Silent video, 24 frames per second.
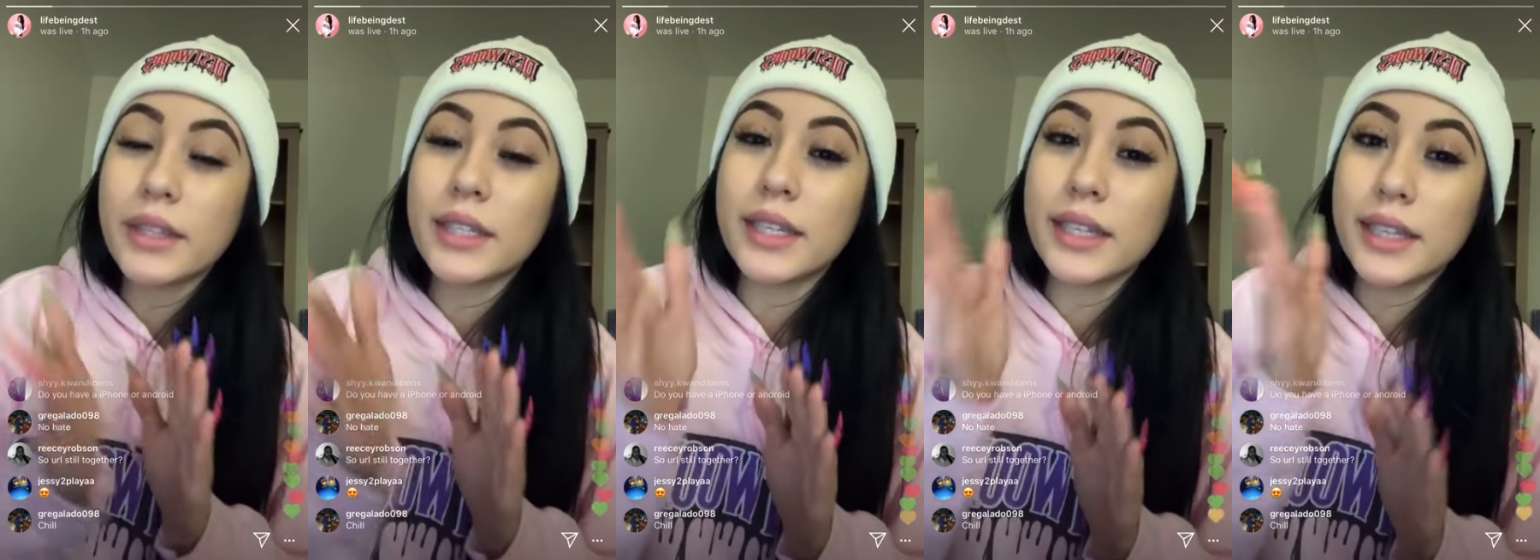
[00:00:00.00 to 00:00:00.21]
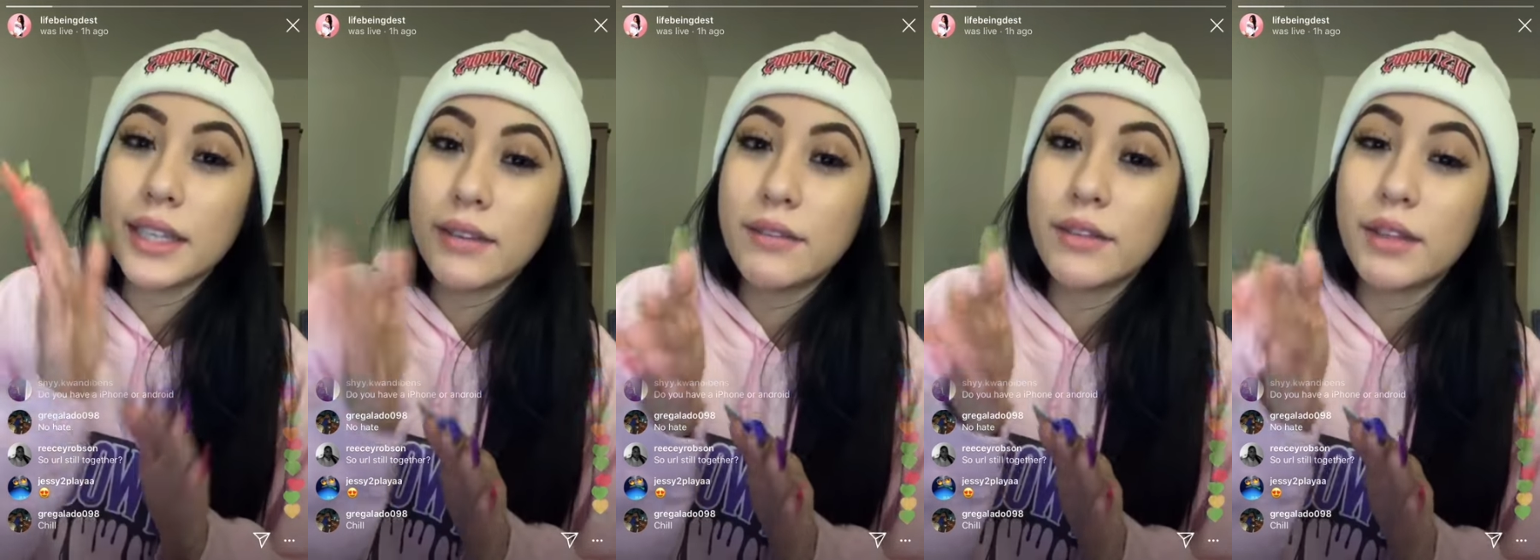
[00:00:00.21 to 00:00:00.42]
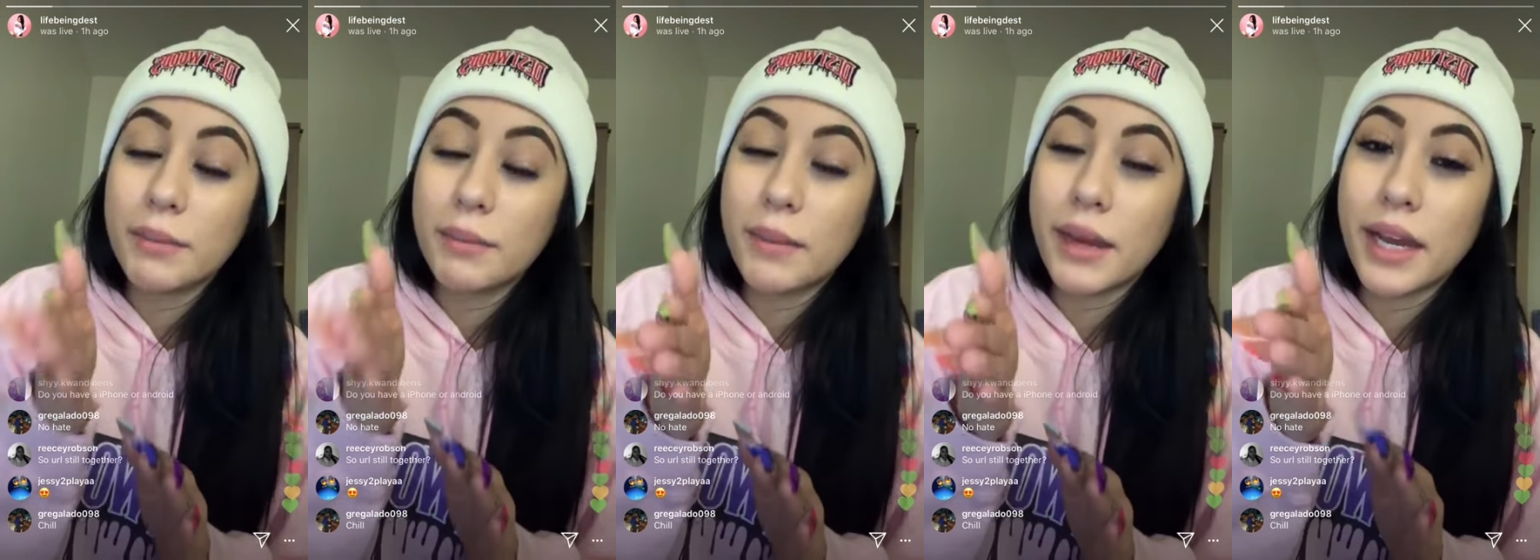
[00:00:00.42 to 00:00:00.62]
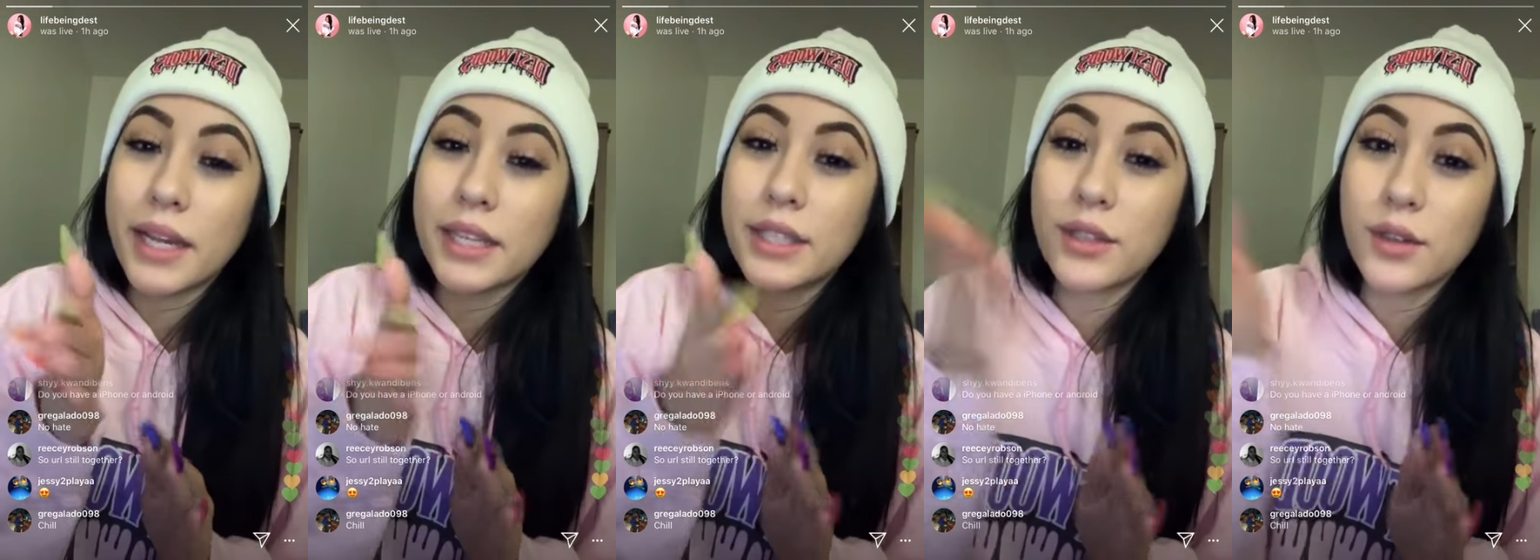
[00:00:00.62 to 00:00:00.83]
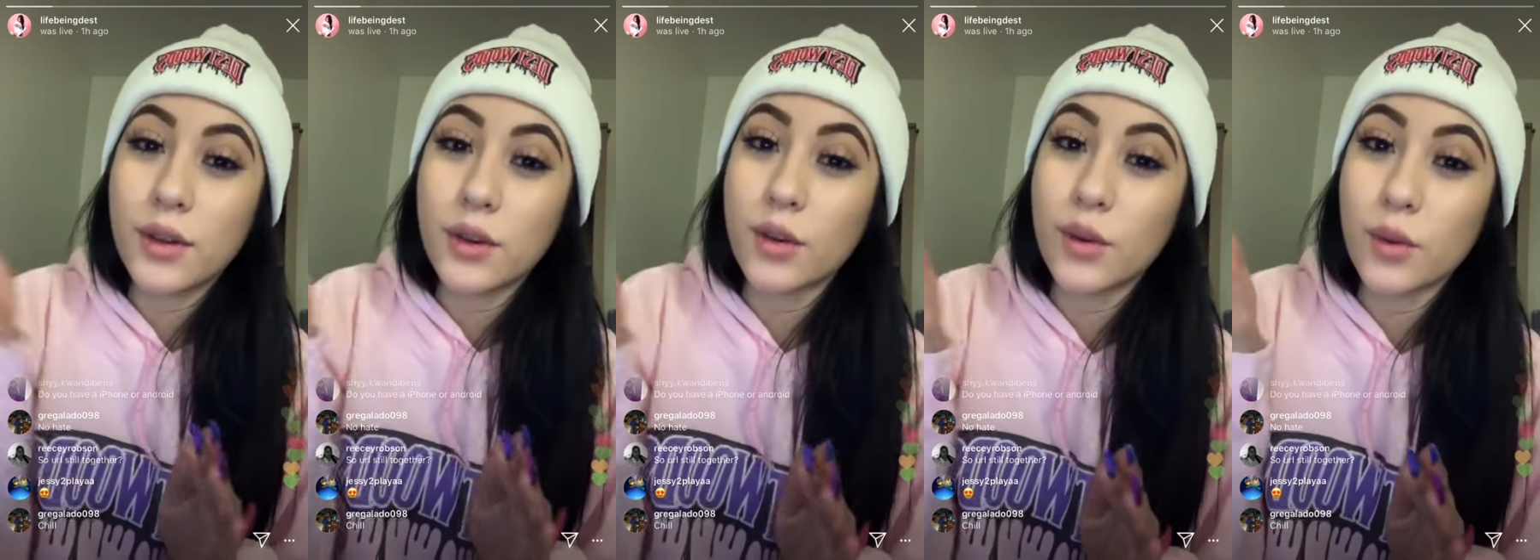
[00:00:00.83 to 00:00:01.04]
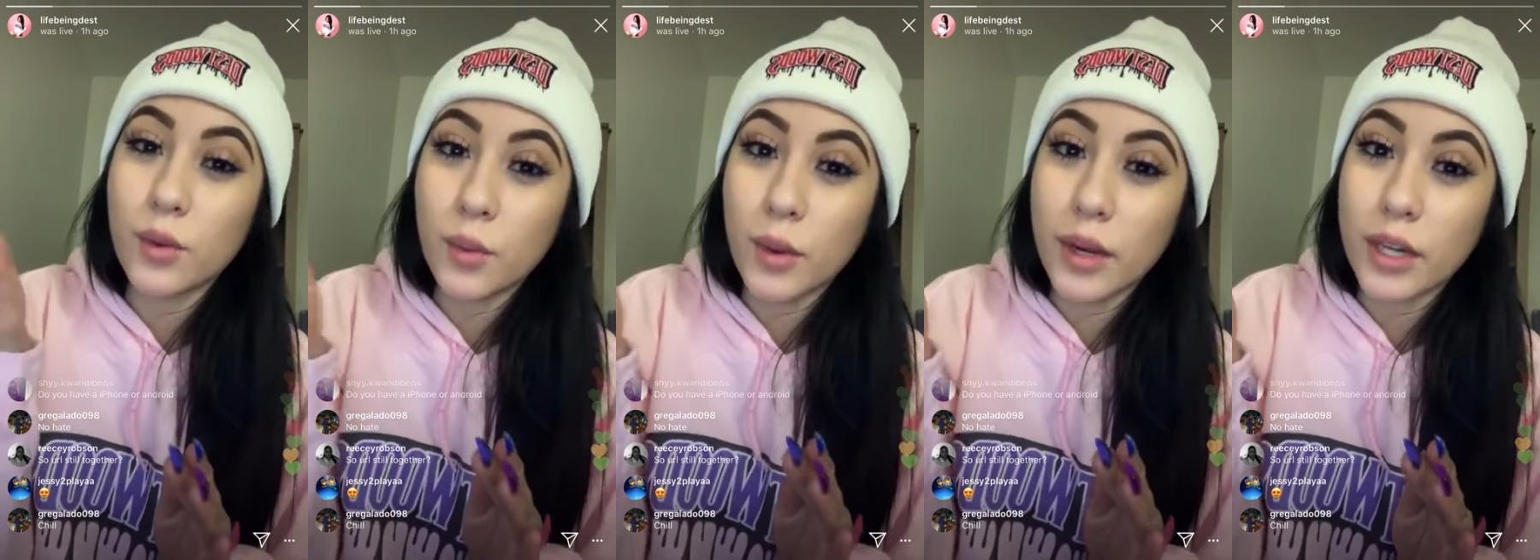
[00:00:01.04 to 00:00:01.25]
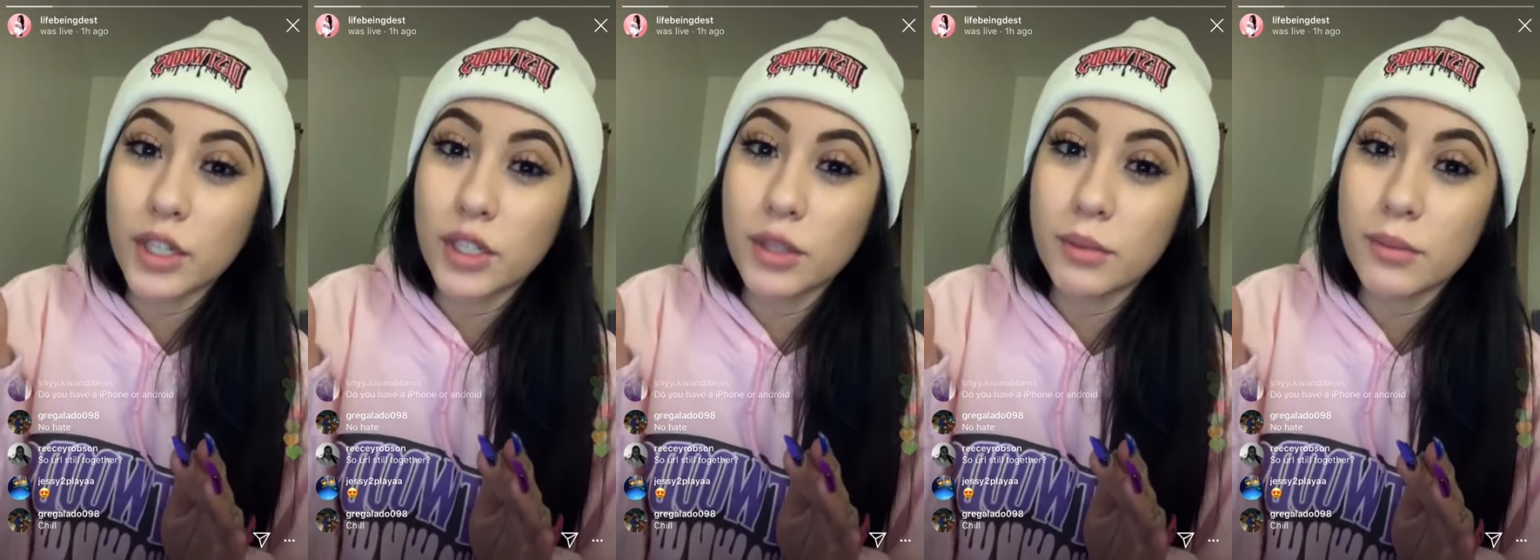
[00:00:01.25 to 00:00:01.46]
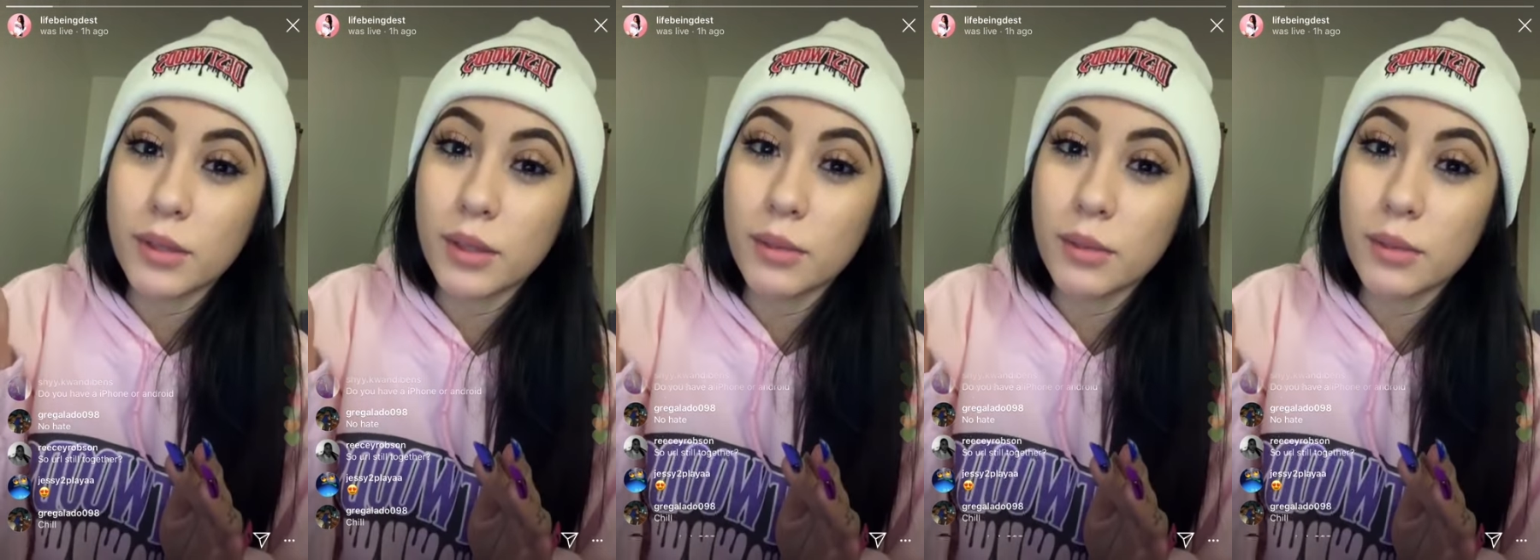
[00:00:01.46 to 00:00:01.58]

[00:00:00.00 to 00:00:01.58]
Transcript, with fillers: to leave the bed to go to the restroom